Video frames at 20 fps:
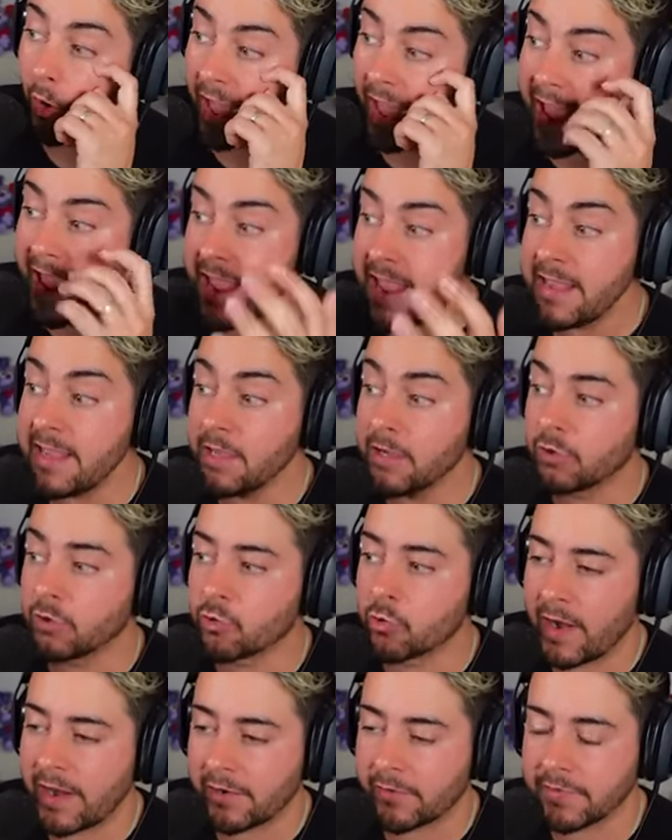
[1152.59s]
A,
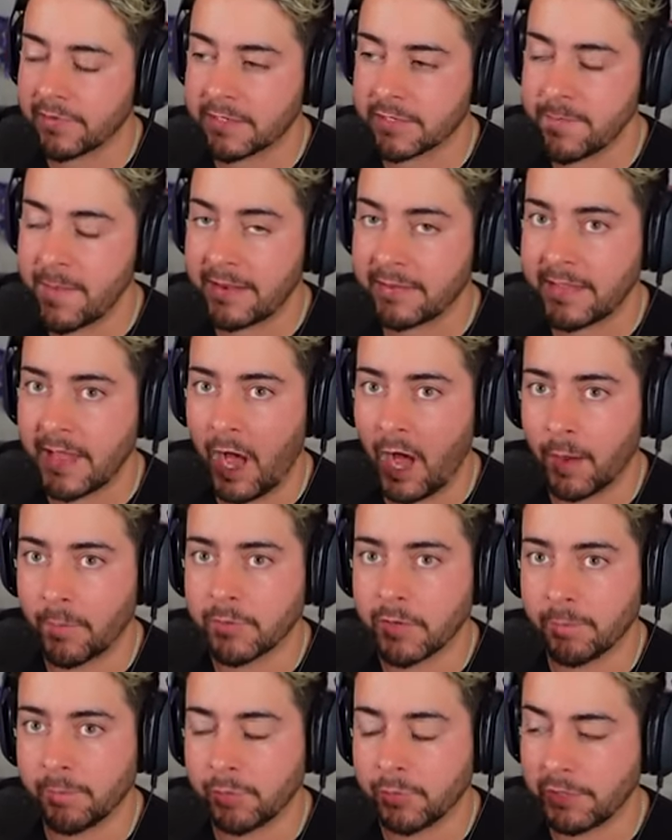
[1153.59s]
Gregory has made that
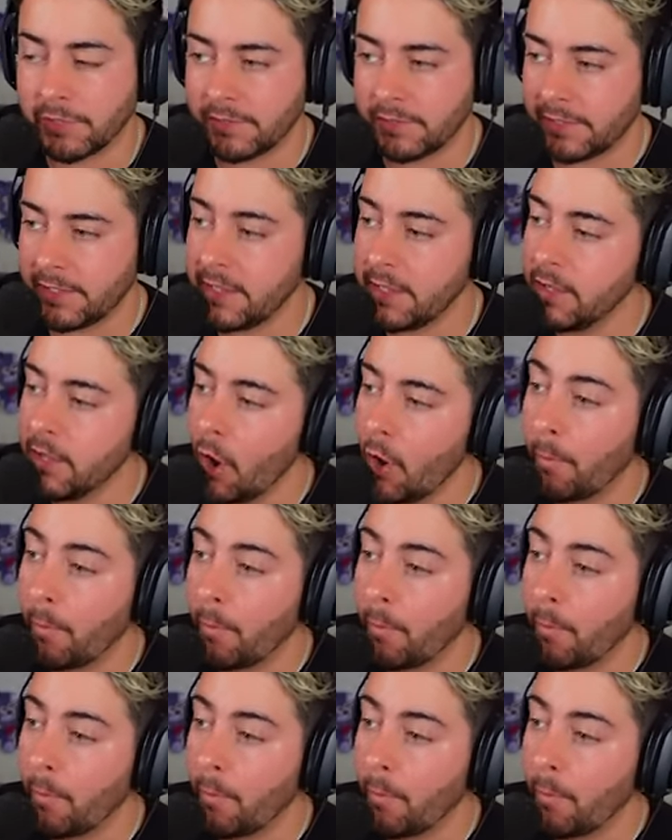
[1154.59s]
up completely.